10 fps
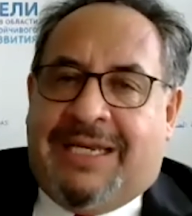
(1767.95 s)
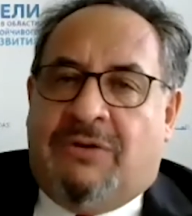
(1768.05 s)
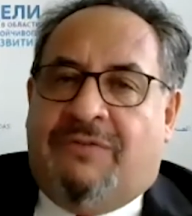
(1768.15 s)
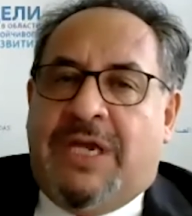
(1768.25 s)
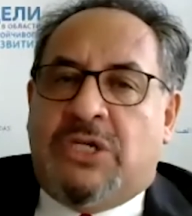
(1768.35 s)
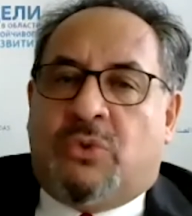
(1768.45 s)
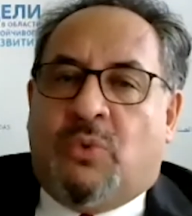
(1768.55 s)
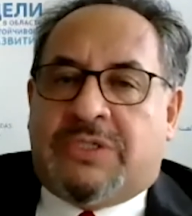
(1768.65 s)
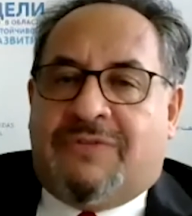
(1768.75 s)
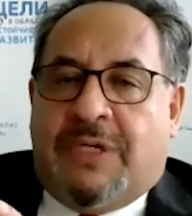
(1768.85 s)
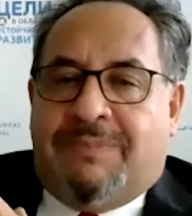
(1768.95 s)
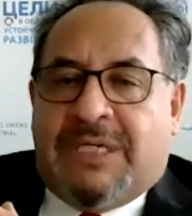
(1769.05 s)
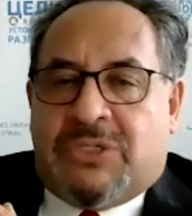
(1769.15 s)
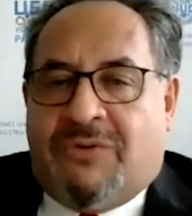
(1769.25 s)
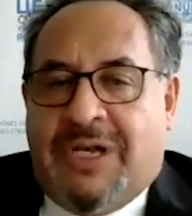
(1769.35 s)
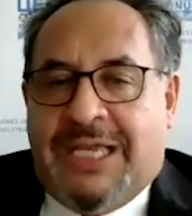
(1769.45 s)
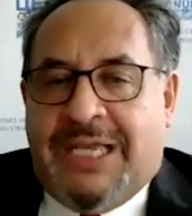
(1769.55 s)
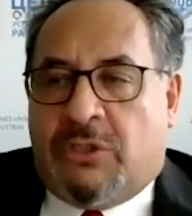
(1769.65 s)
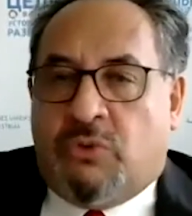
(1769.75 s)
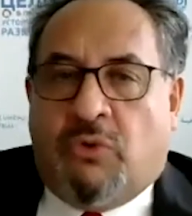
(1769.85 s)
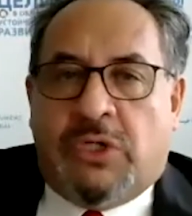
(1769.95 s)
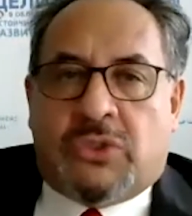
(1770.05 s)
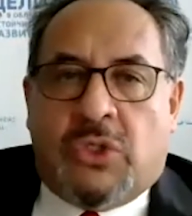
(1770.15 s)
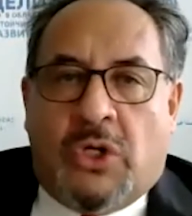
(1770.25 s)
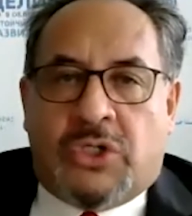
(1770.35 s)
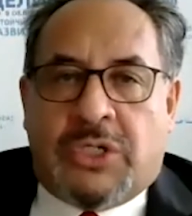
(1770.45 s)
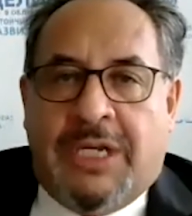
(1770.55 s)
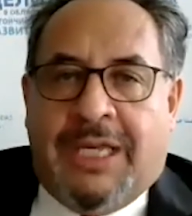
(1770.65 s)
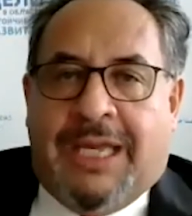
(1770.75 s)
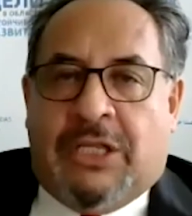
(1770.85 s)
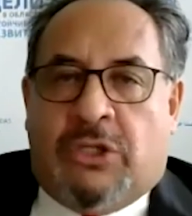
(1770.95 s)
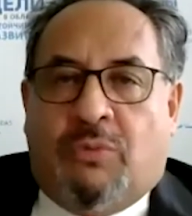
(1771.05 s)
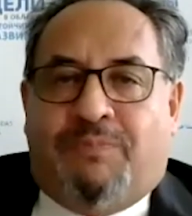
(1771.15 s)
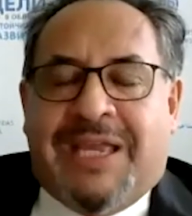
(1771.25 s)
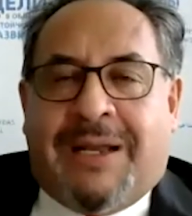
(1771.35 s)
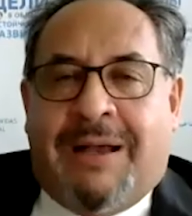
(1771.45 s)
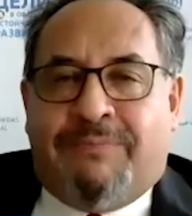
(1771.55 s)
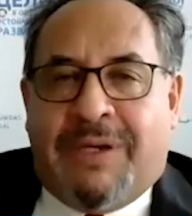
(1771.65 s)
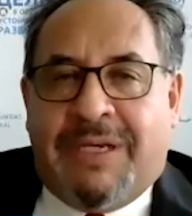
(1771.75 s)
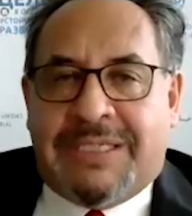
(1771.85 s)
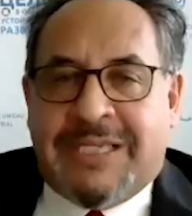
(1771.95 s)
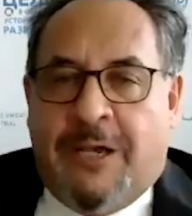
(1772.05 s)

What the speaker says: innovation was very much related to research and to big companies,